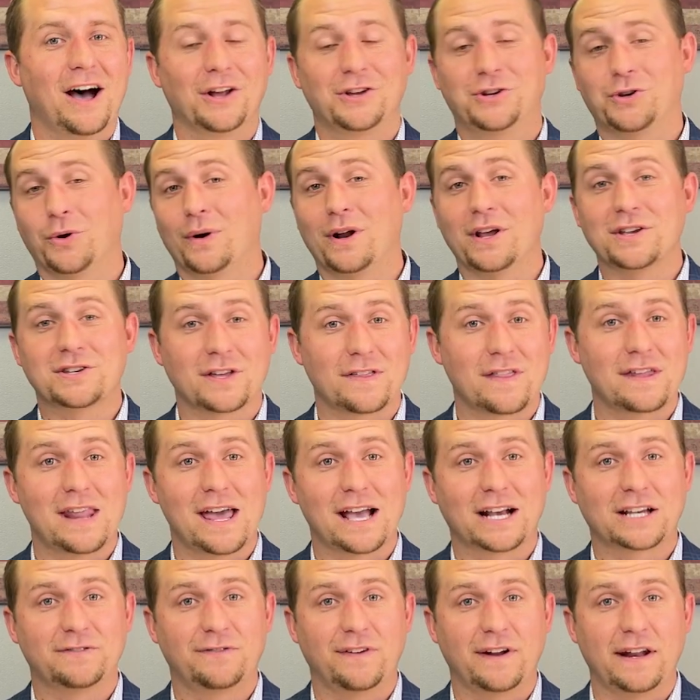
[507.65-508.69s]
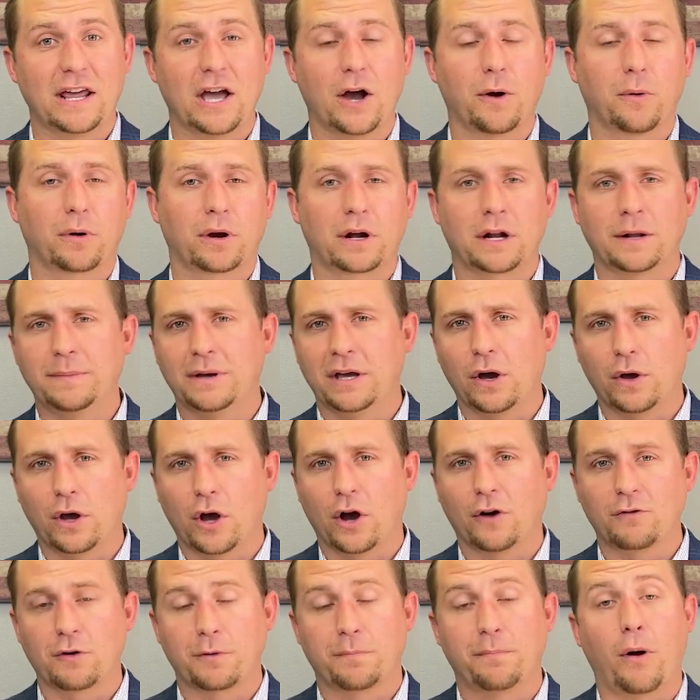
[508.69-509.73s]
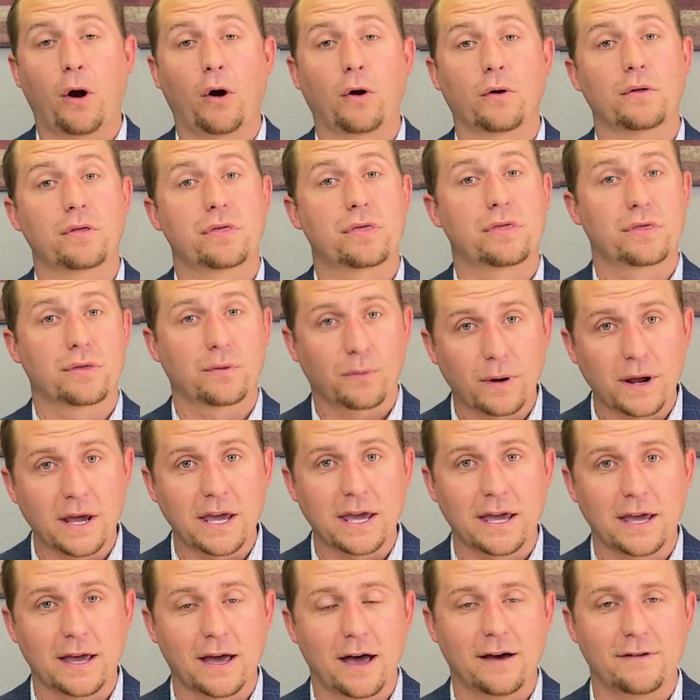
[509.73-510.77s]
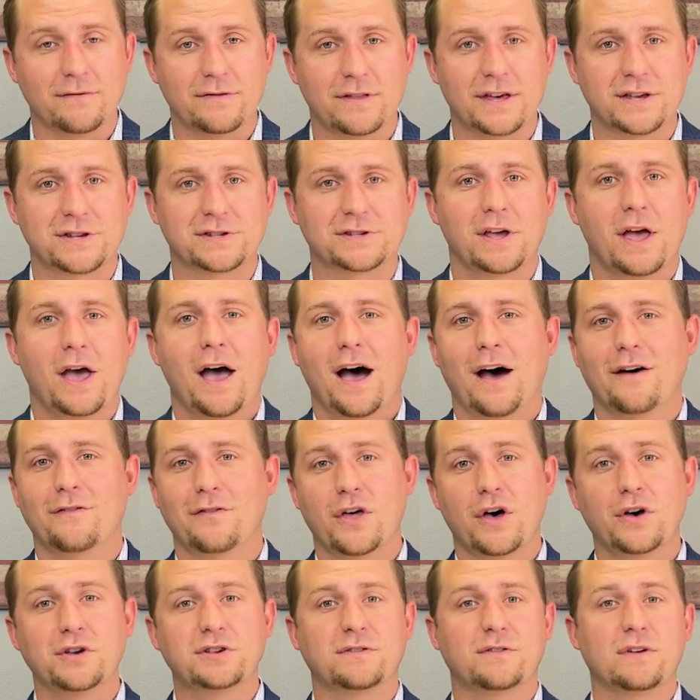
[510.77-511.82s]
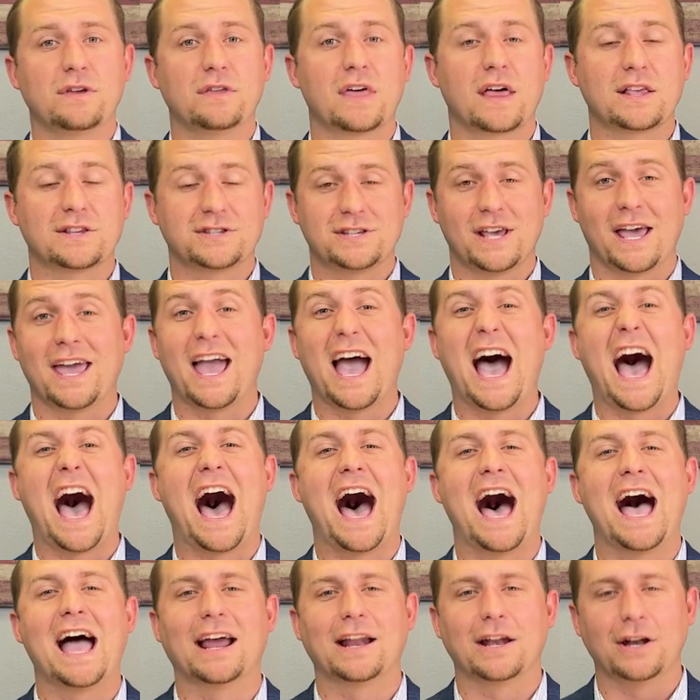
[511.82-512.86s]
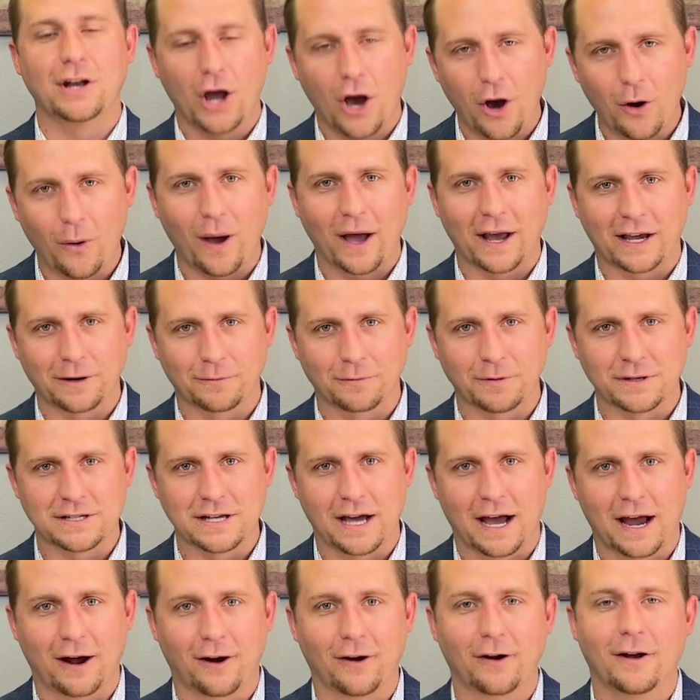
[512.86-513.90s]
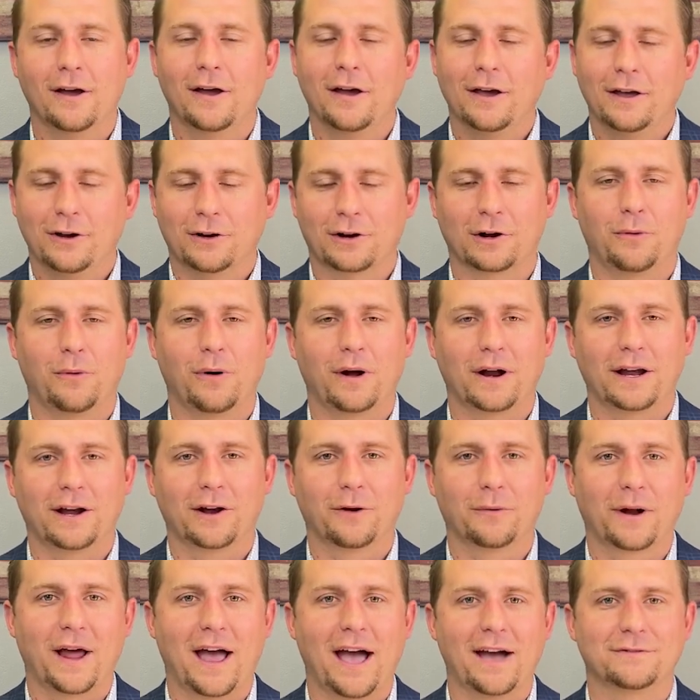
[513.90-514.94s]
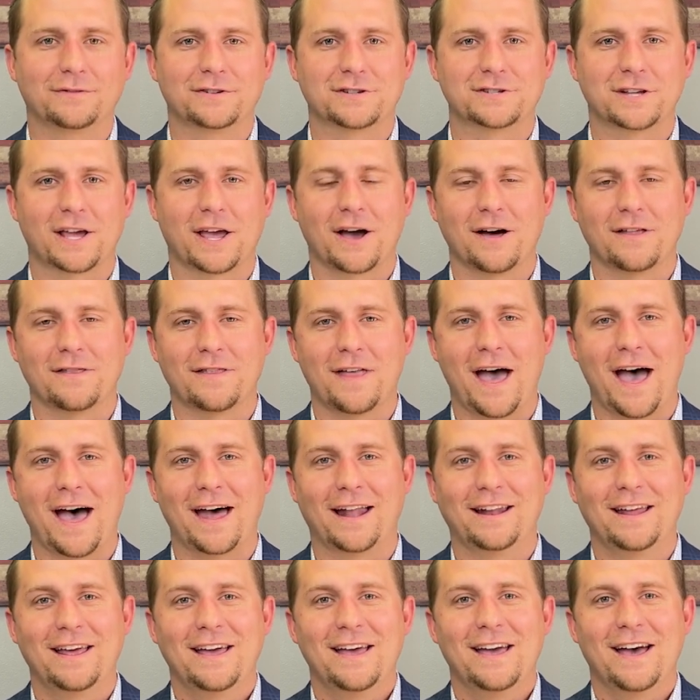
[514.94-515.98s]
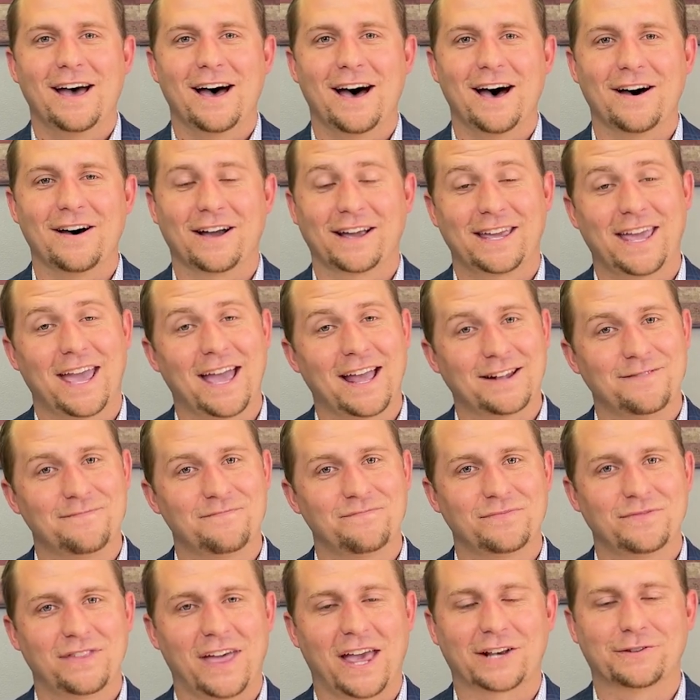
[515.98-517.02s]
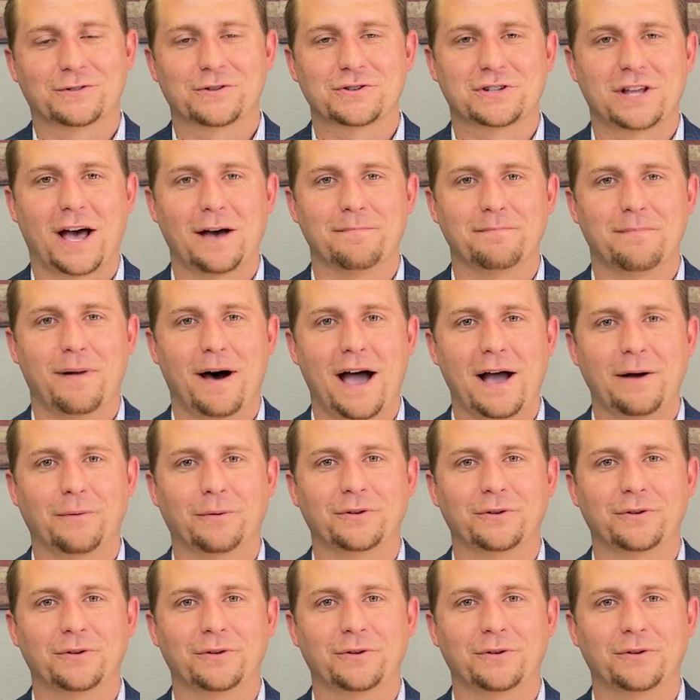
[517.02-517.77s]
Join us on the next video. We're going to be going over part 3 of this. Of those of you that say, I know I could retire, you're going to want to hear what I have to say on that. Again, thanks for stopping by.